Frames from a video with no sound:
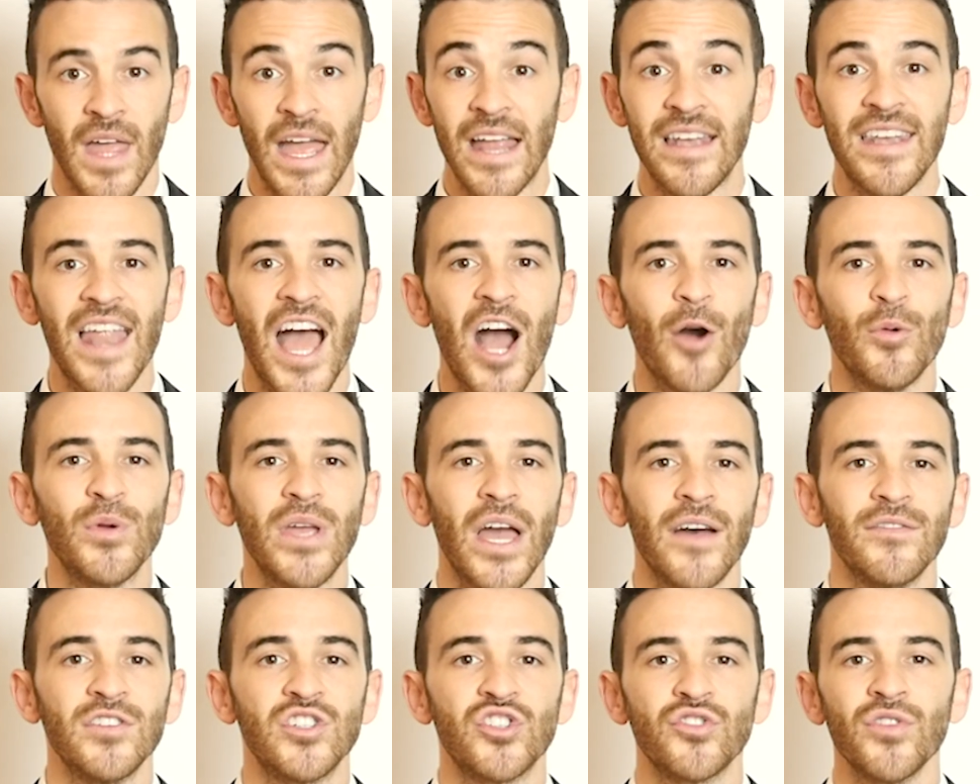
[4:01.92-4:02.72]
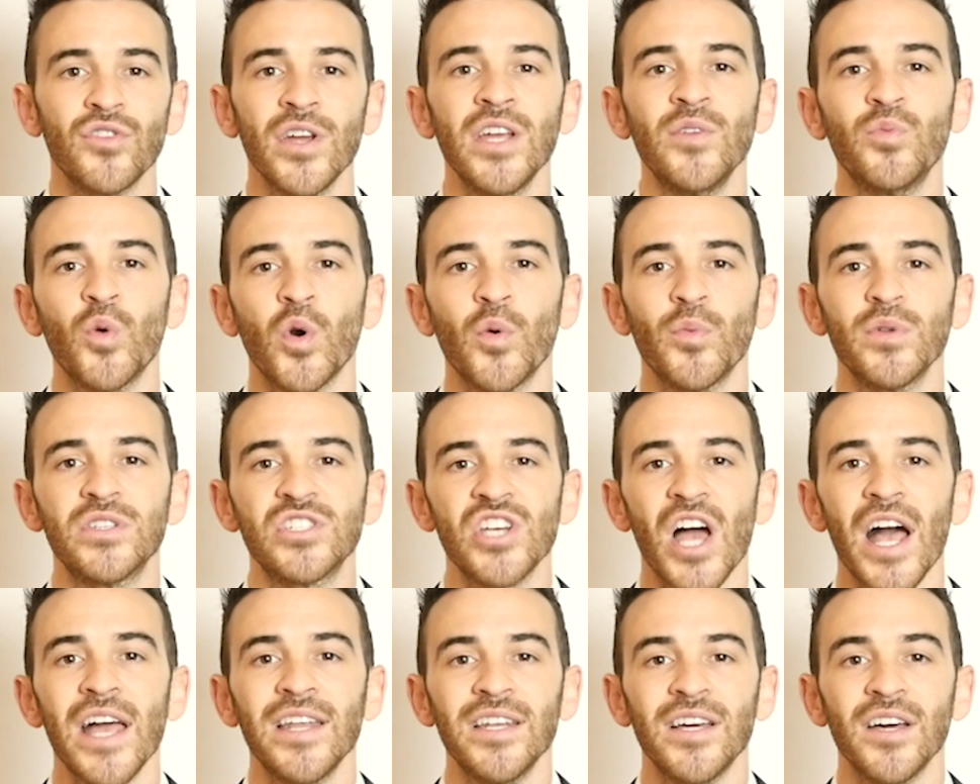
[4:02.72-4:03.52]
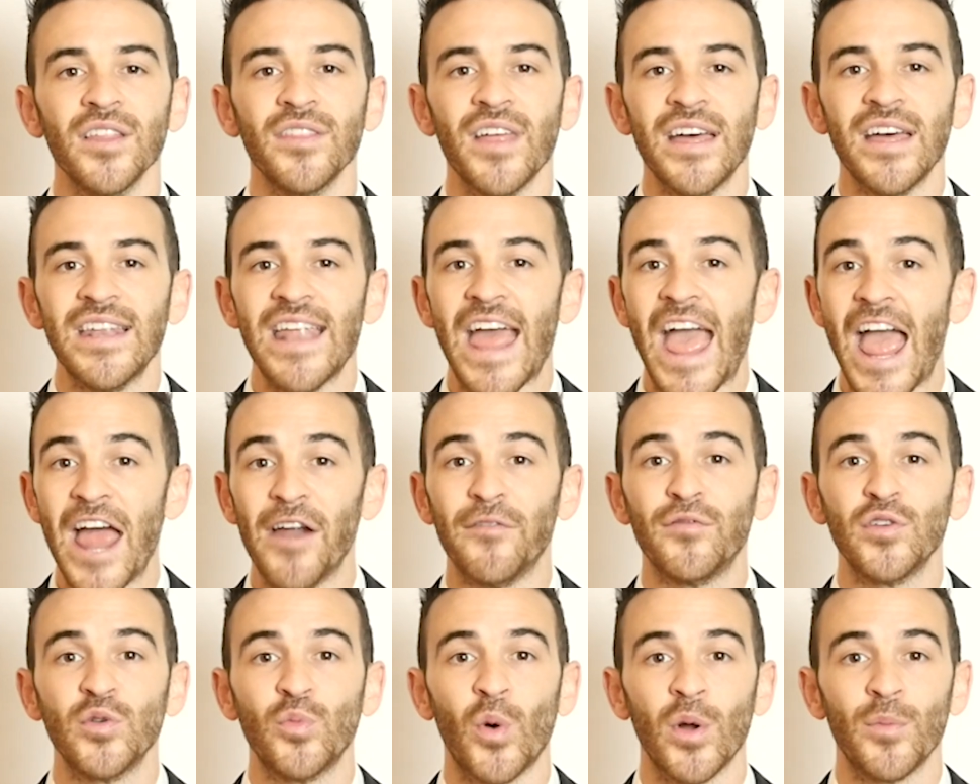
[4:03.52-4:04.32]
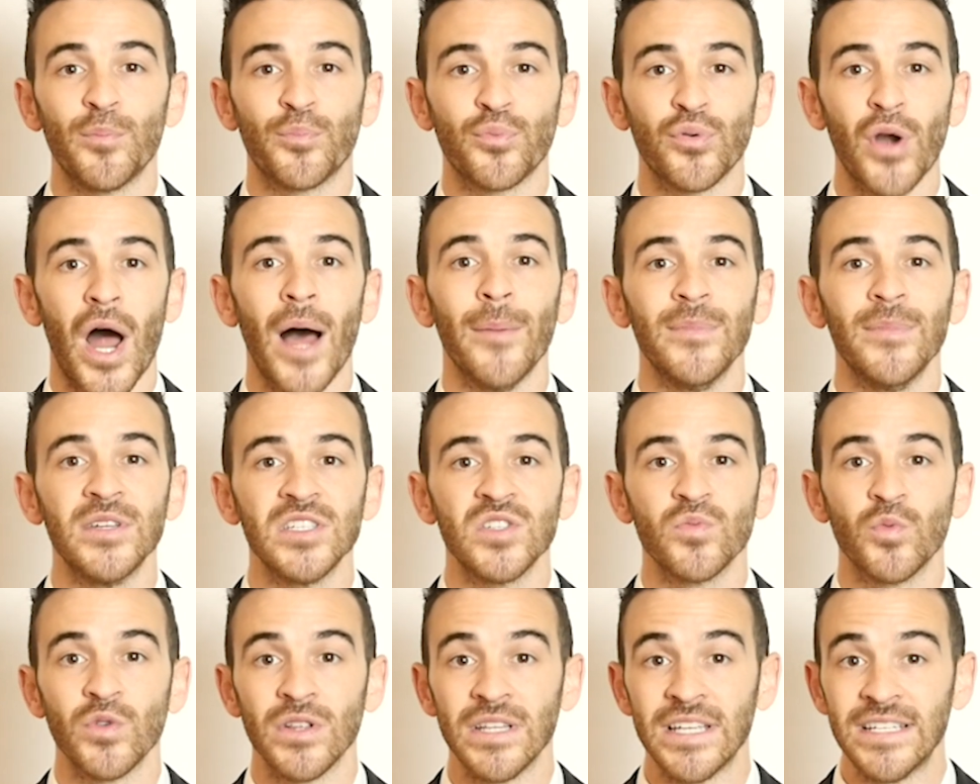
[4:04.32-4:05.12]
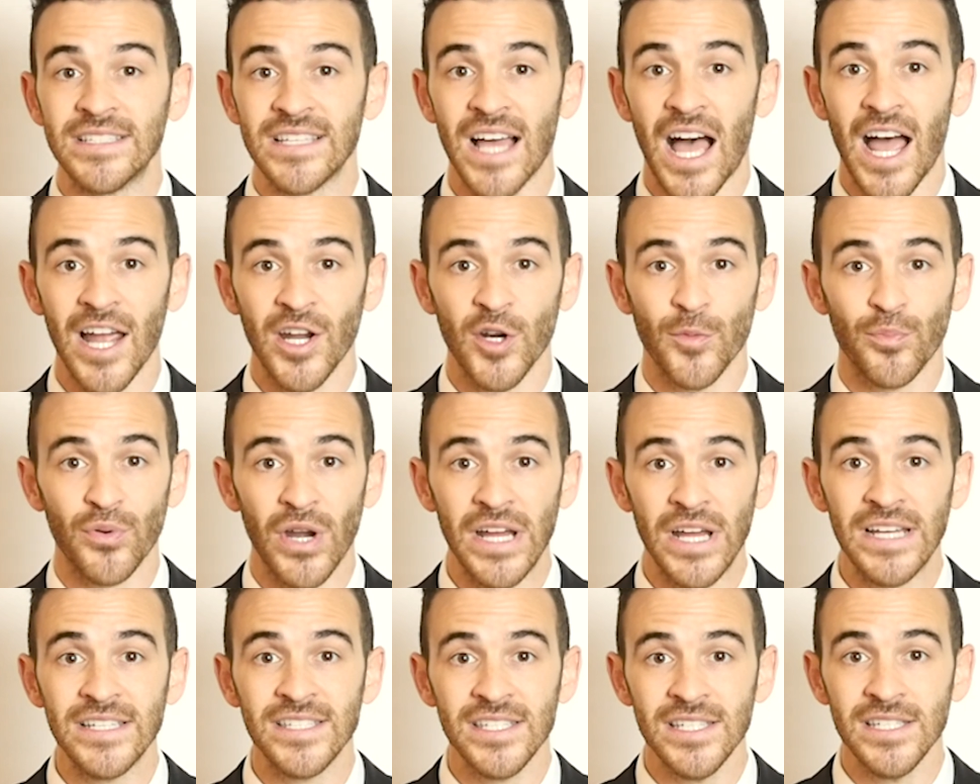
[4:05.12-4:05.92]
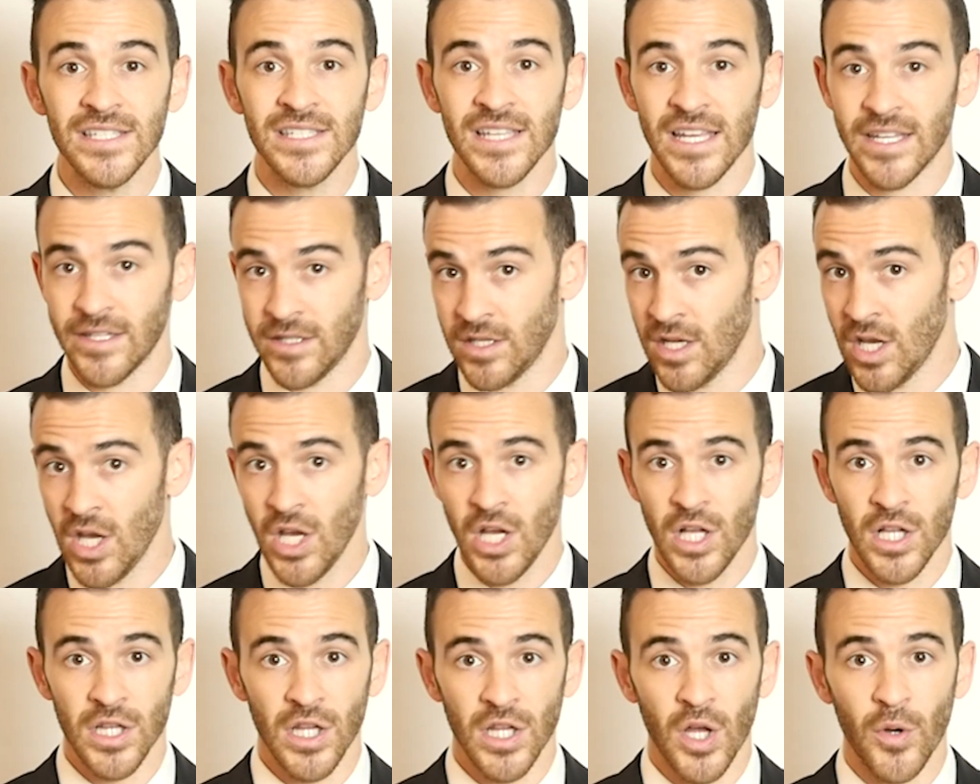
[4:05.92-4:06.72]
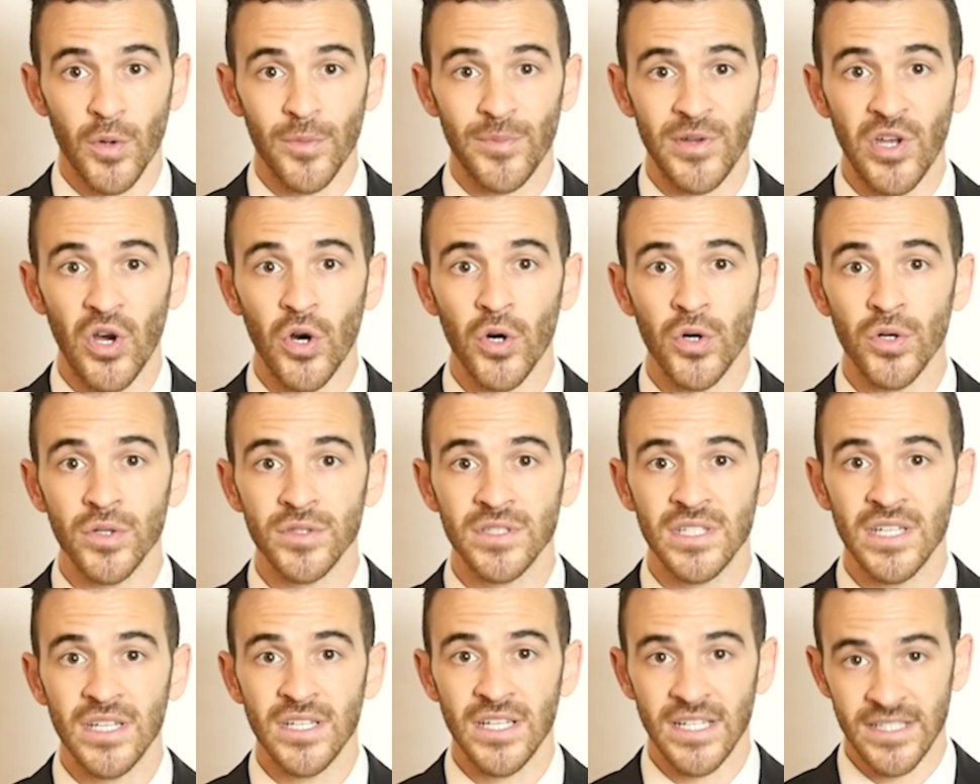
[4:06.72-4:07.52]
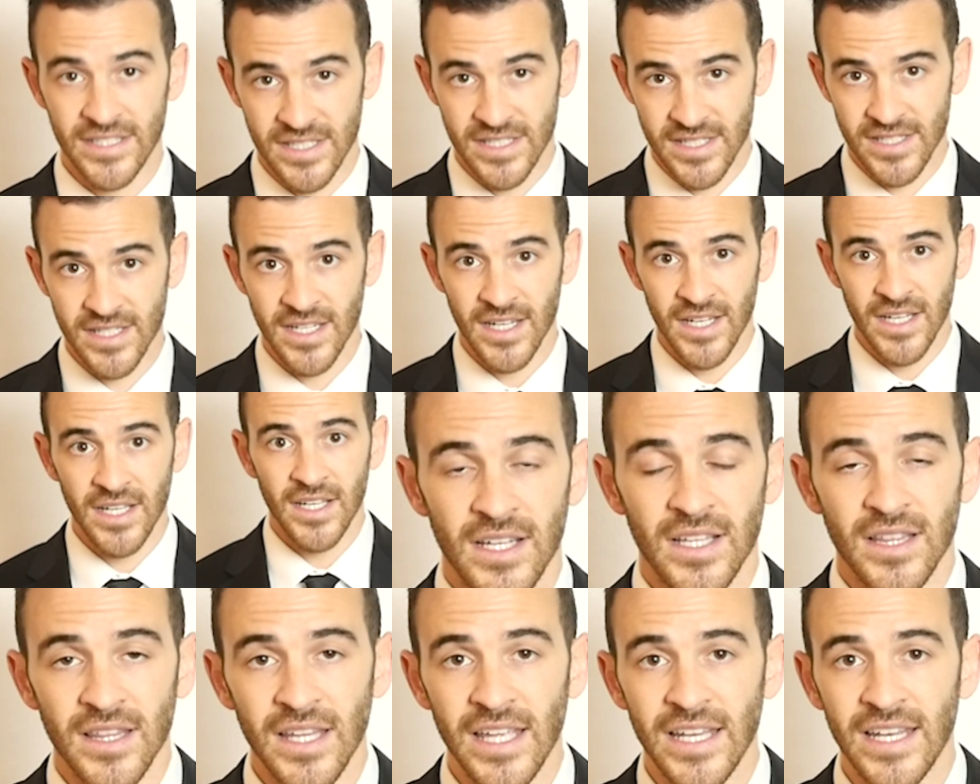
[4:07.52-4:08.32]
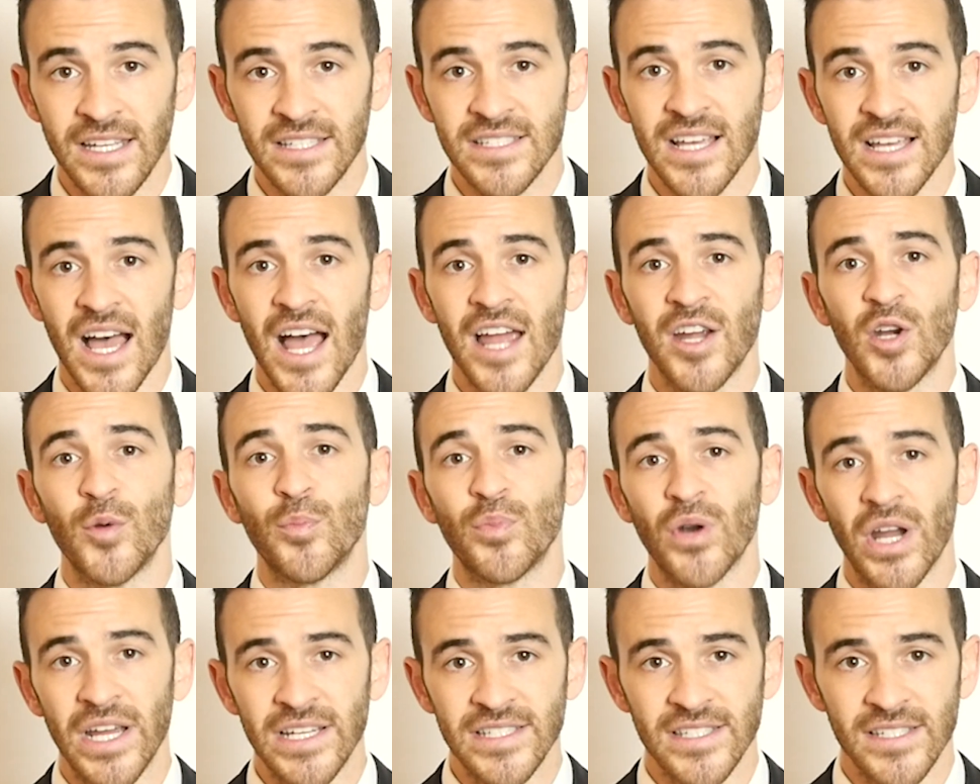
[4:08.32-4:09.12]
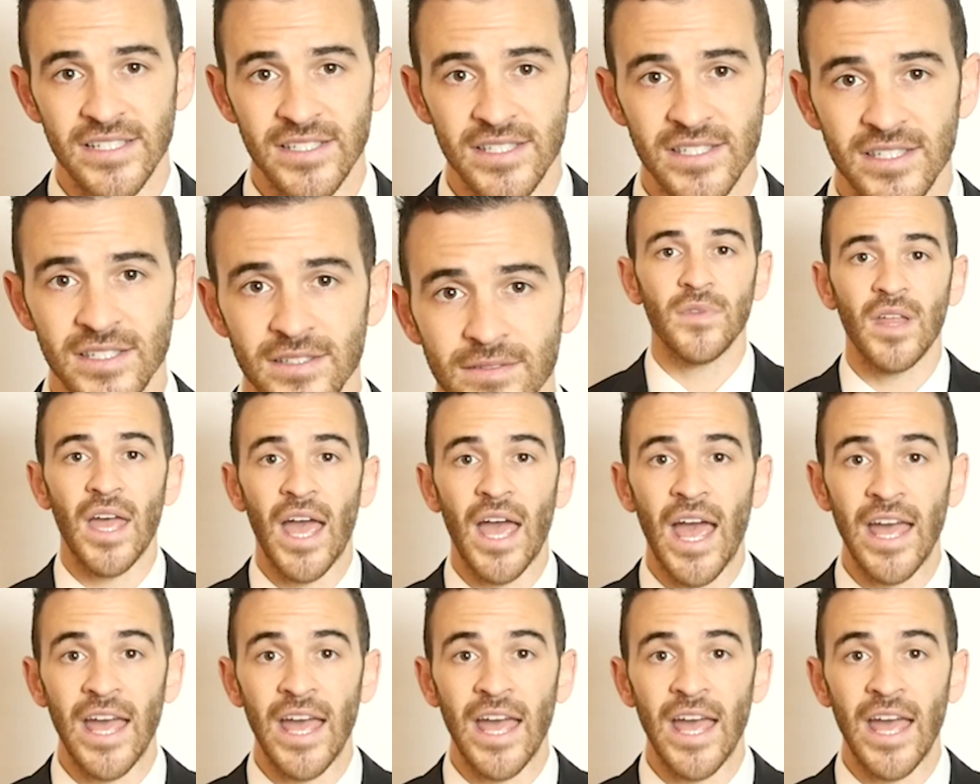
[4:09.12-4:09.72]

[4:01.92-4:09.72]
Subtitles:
And now we have a trade war with China that everyone promised would lead to higher prices, and lo and behold, it's leading to higher prices.